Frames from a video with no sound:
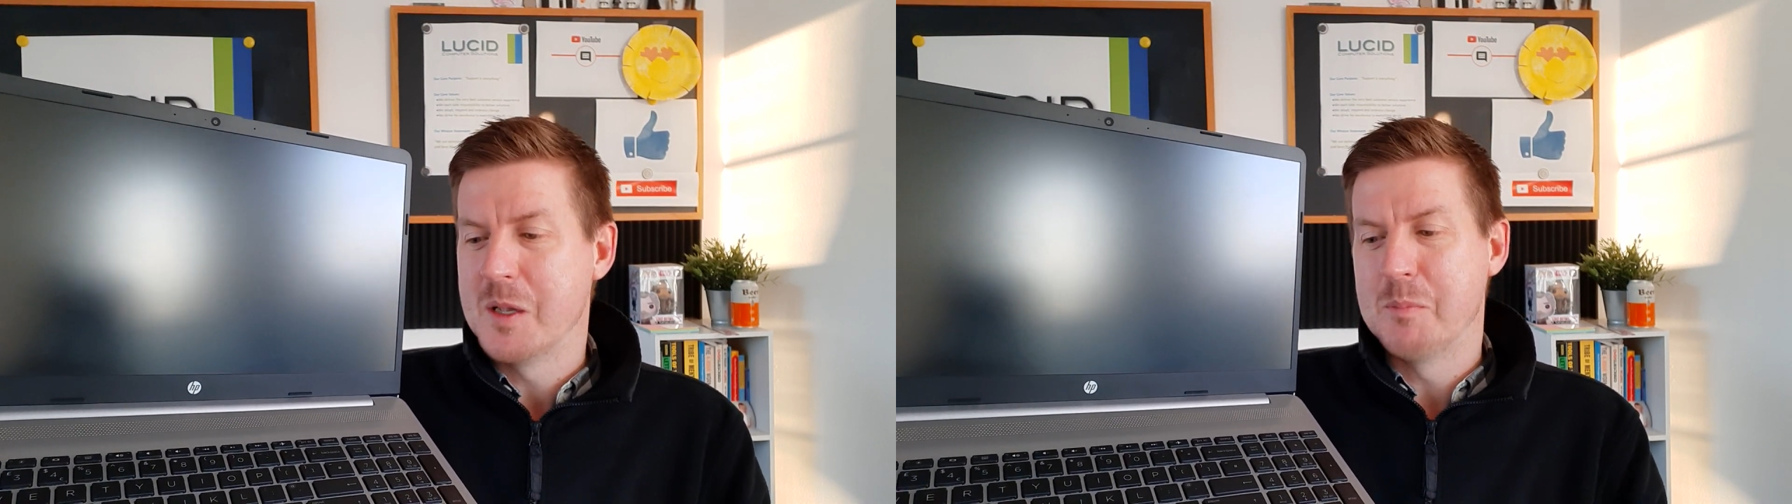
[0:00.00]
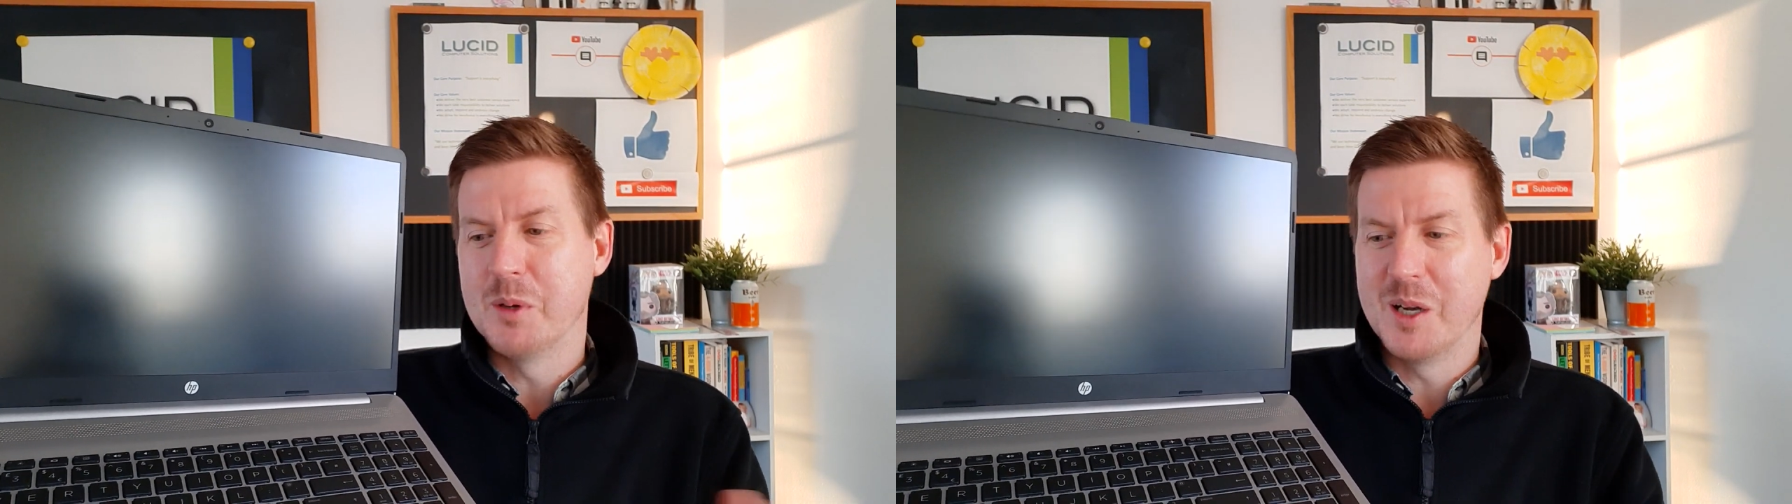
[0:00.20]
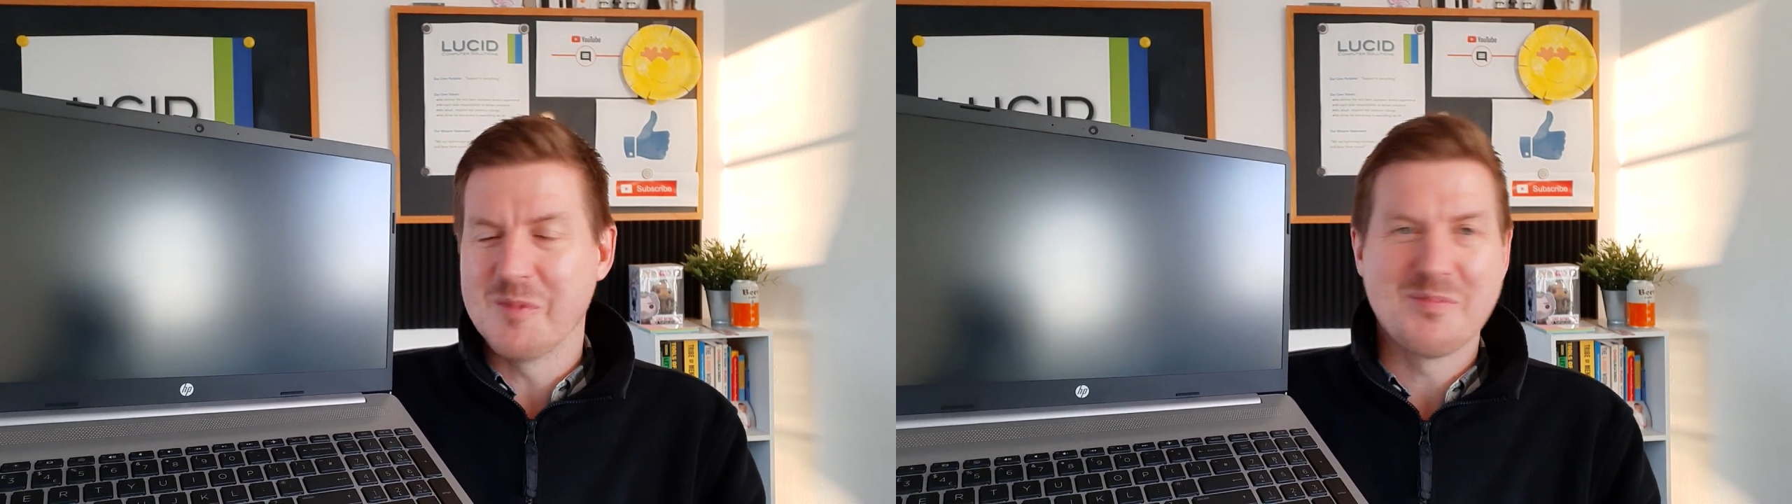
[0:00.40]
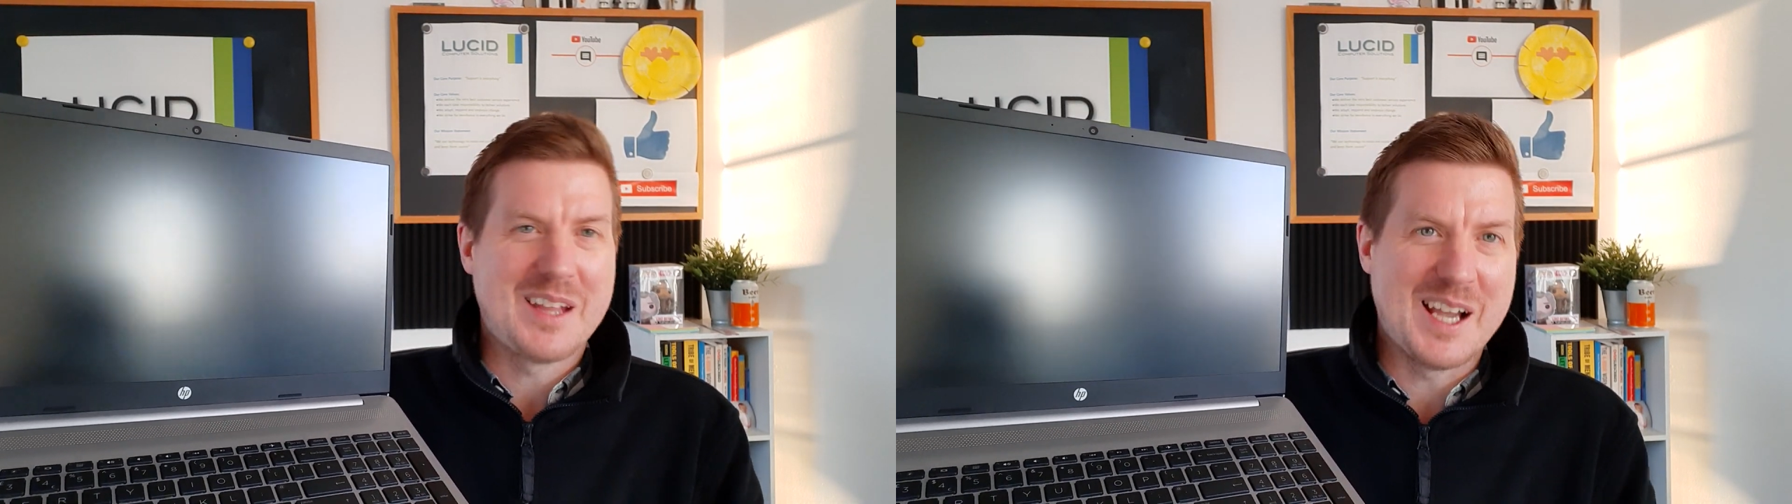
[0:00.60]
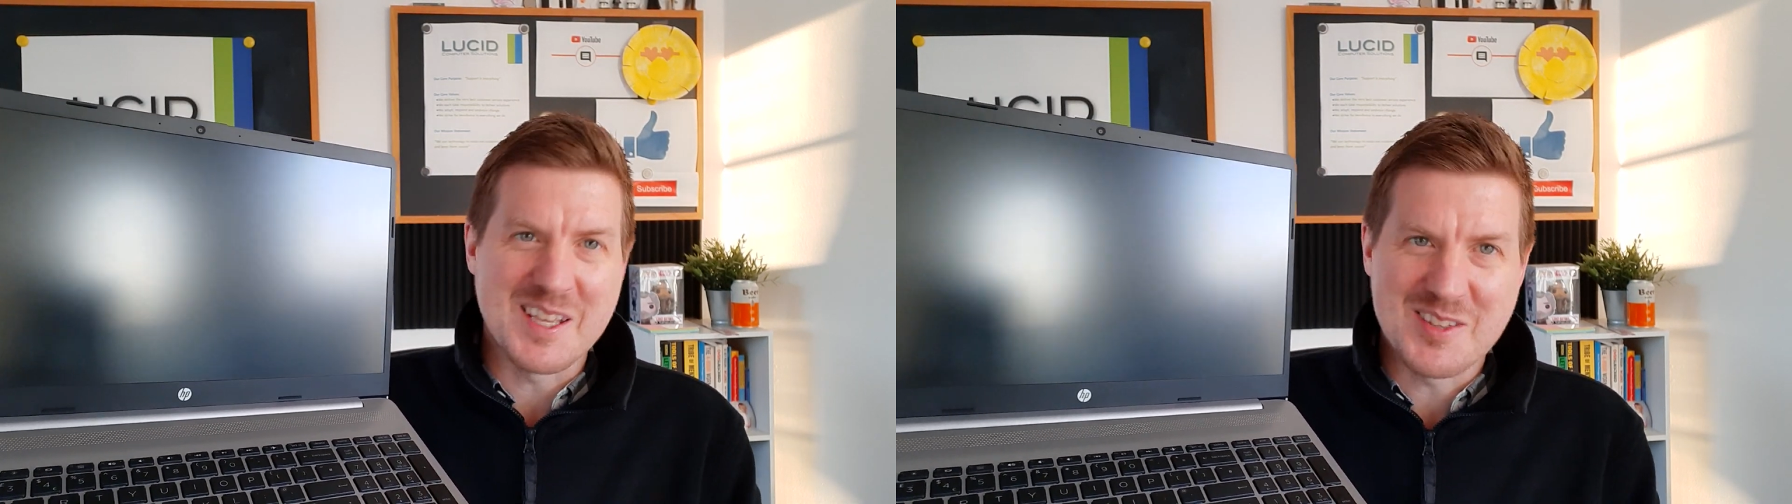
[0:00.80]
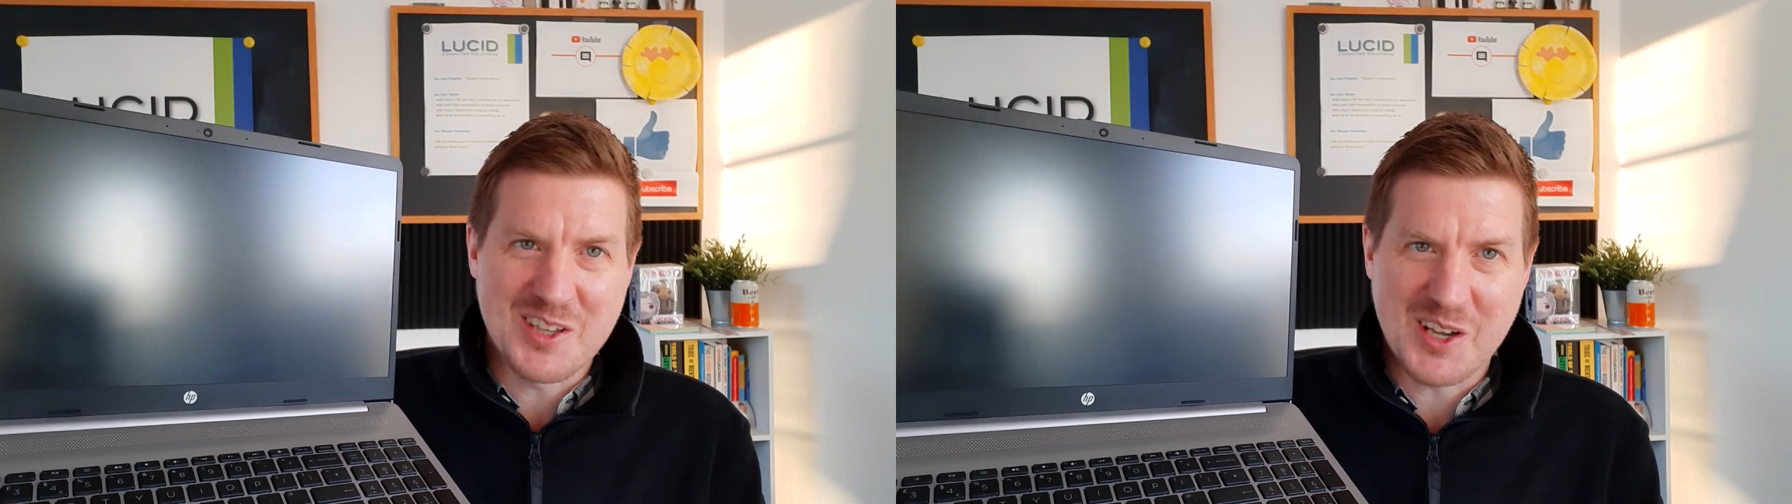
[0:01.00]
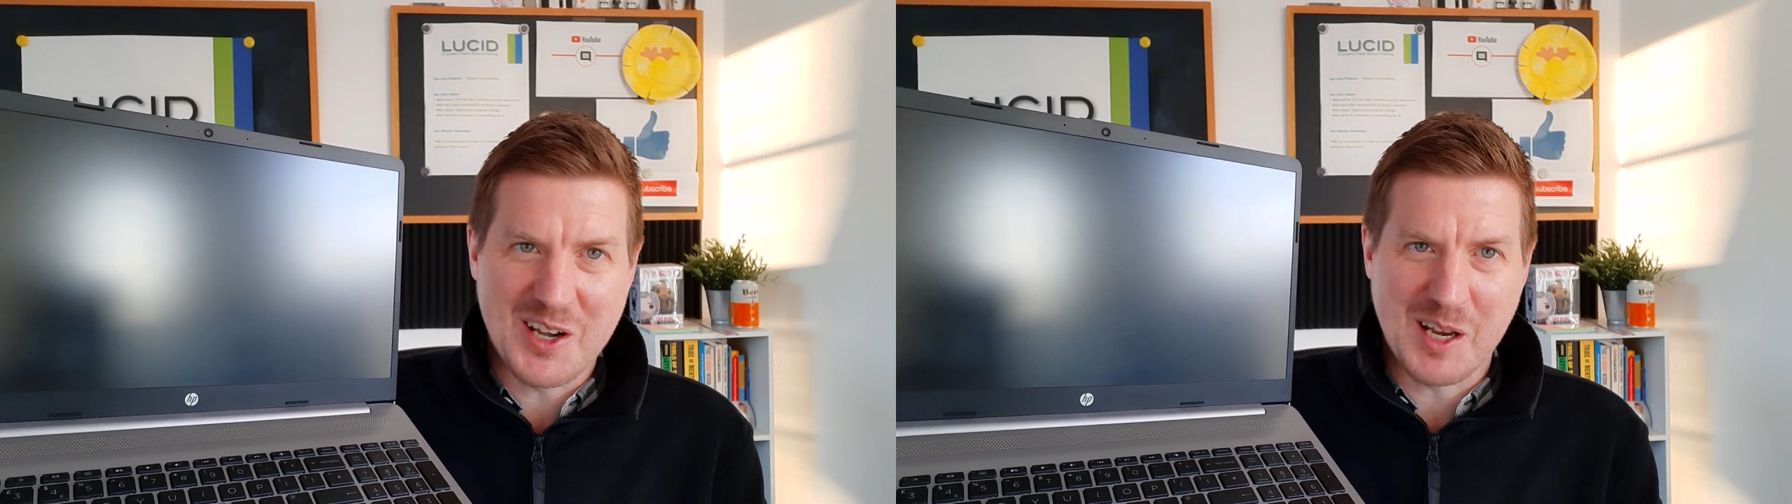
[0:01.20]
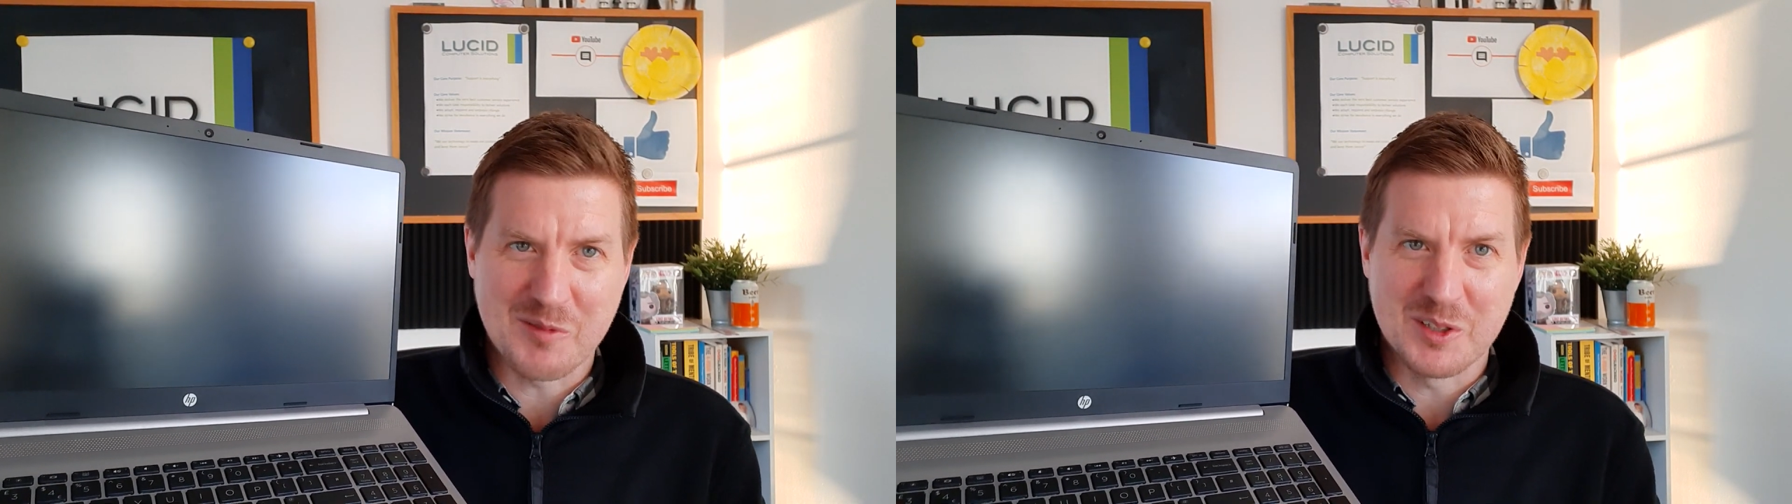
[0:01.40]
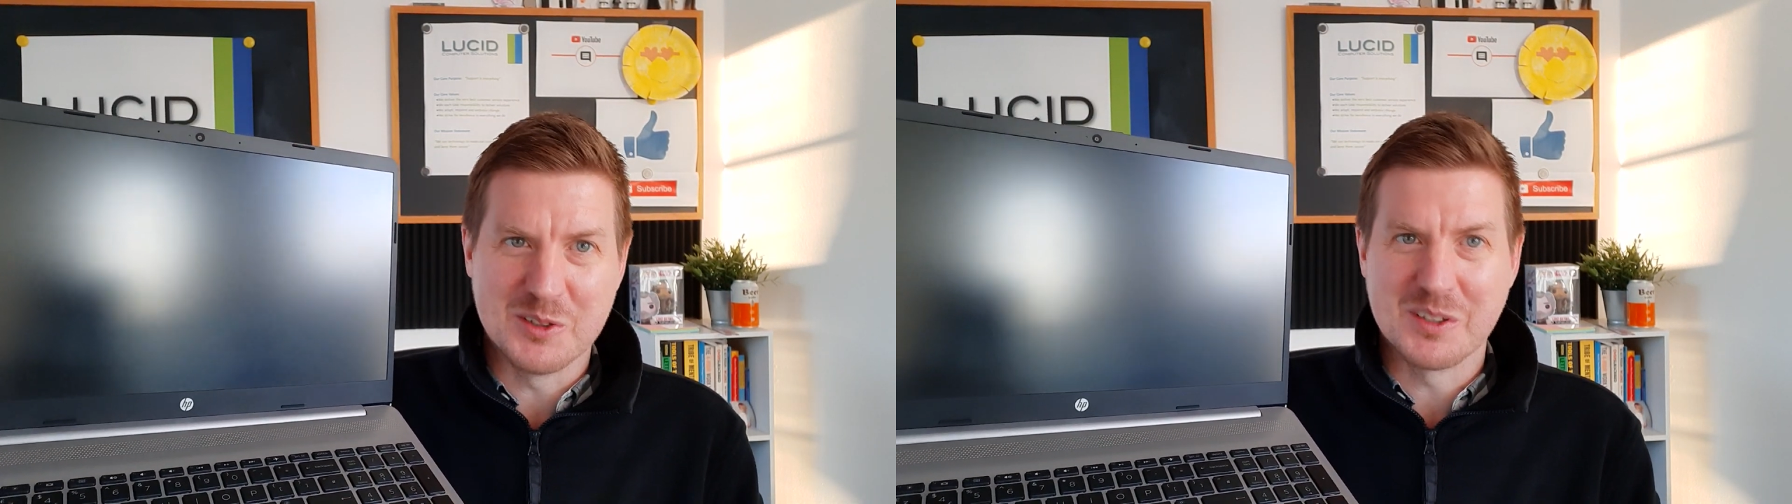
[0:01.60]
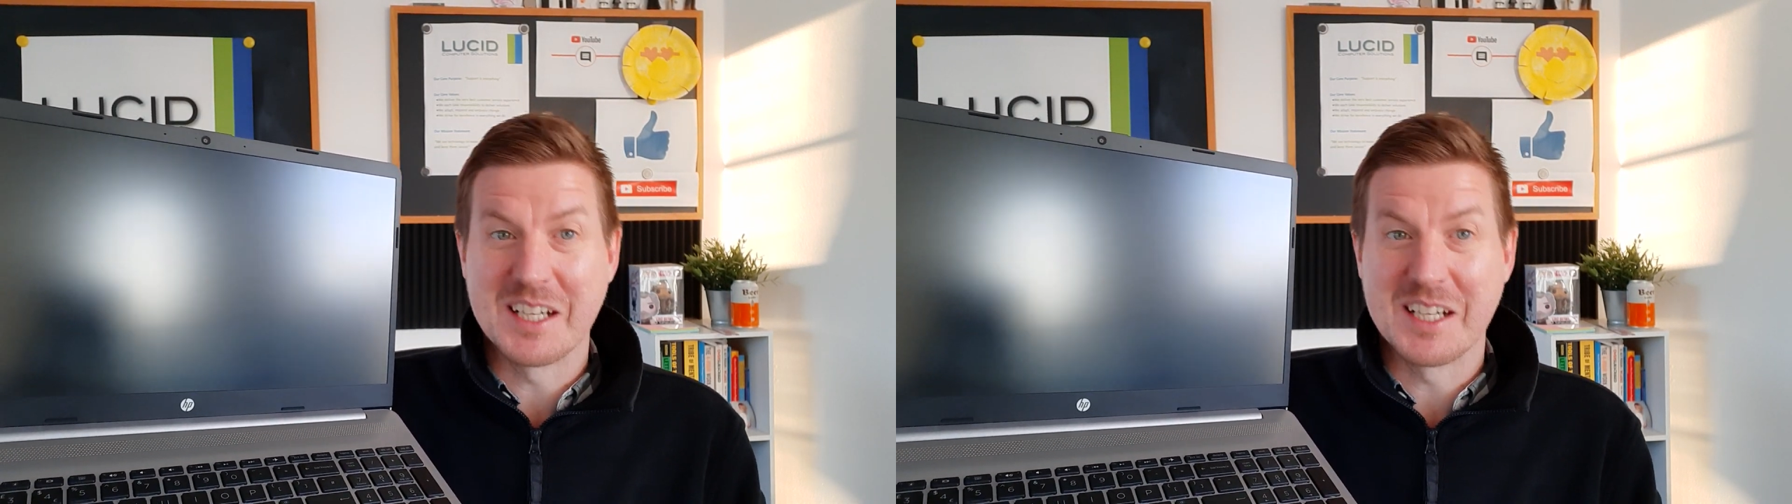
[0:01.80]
But hey, you can't have it all,